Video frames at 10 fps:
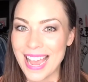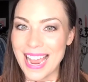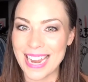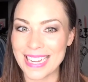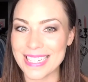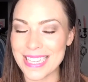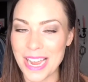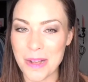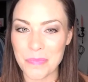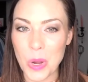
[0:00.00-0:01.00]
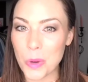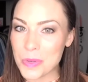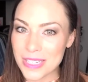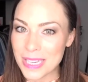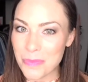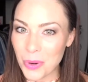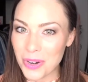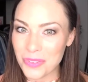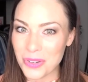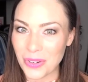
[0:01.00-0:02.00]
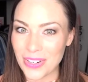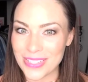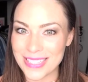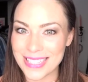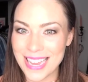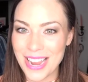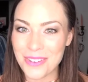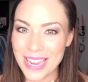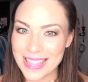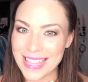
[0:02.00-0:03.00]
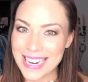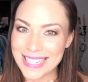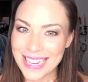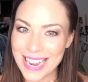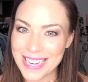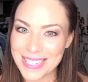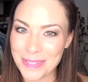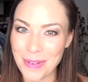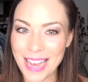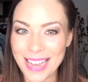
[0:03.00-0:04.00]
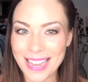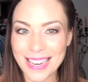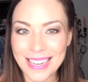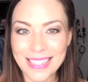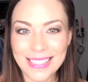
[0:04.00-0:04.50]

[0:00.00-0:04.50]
And hope to see more of you girls. Okay, thanks guys. Bye.